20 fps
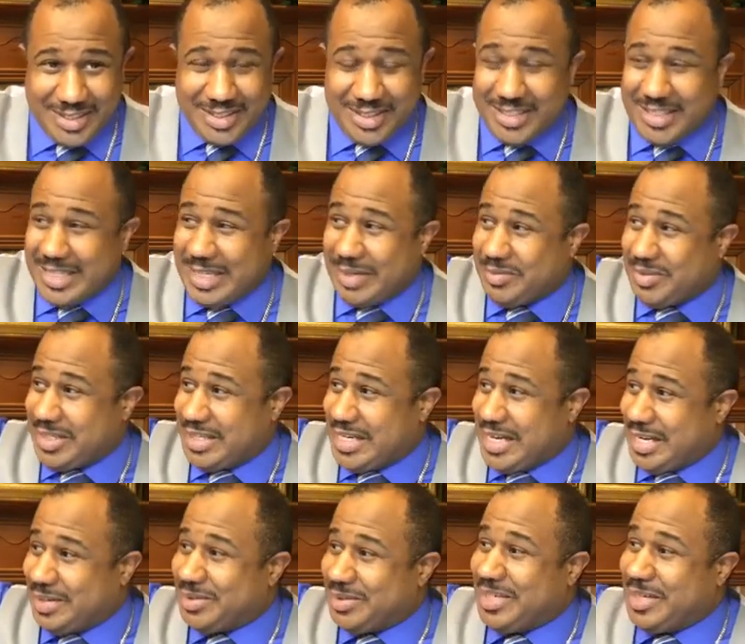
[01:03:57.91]
and then after they
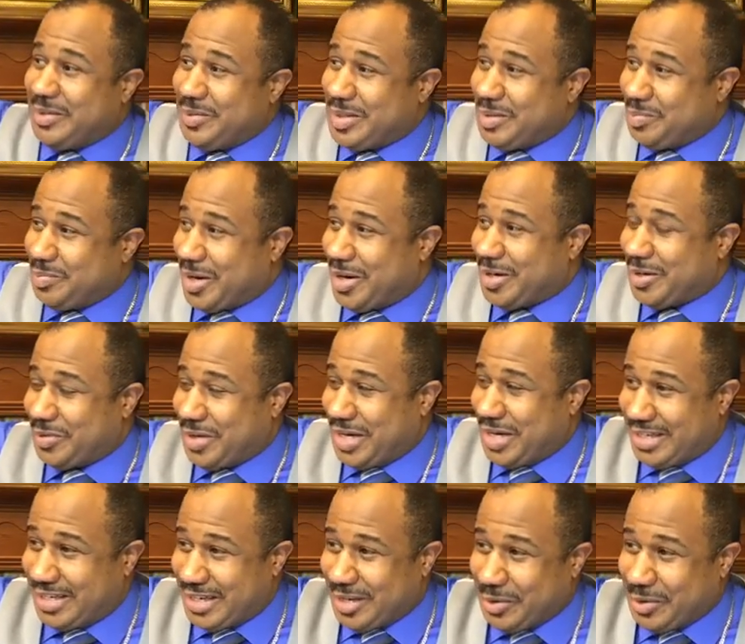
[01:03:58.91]
got done with the
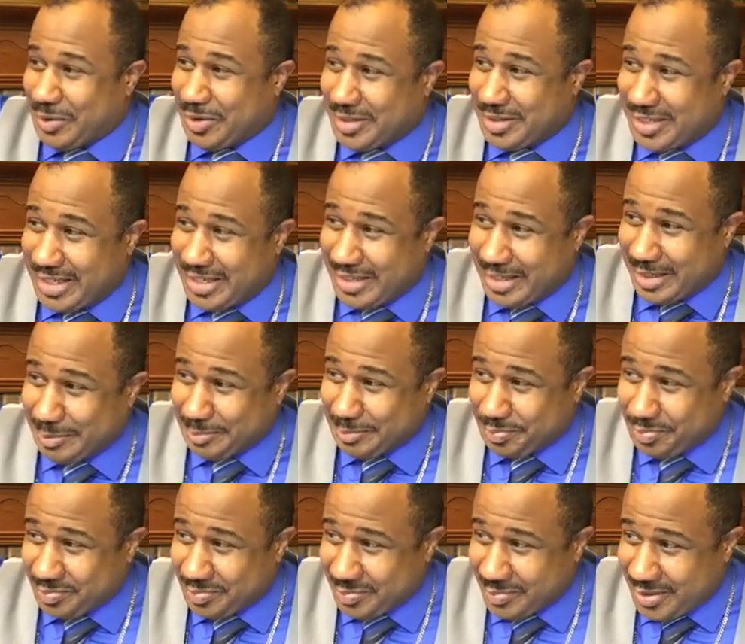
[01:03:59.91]
margarita, they ordered a,
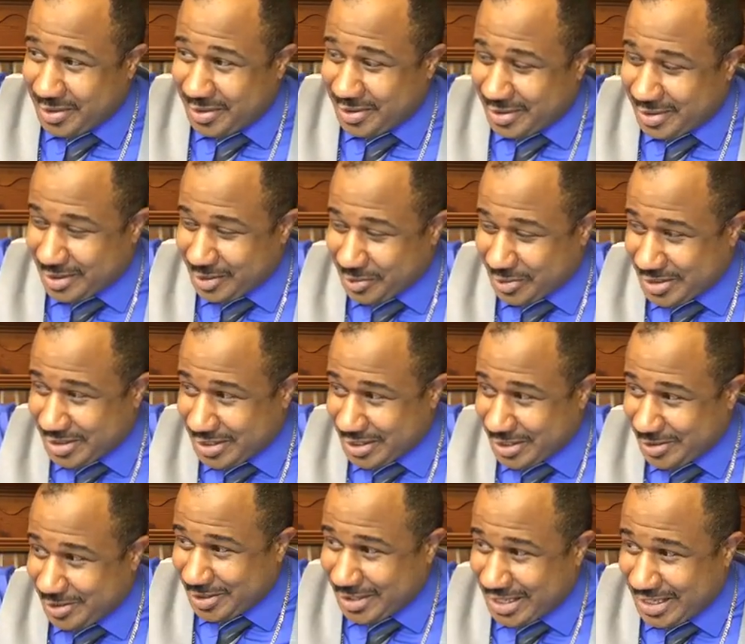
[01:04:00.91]
um, uh, what's the
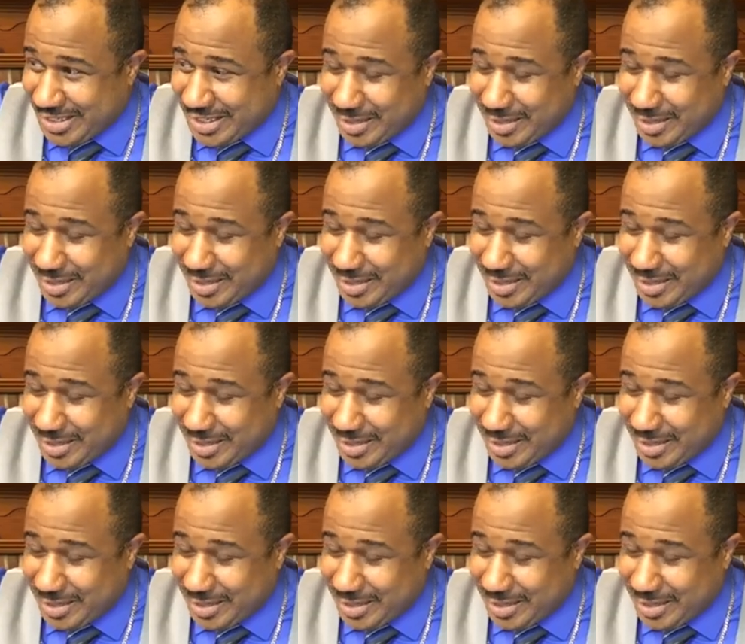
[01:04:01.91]
thing?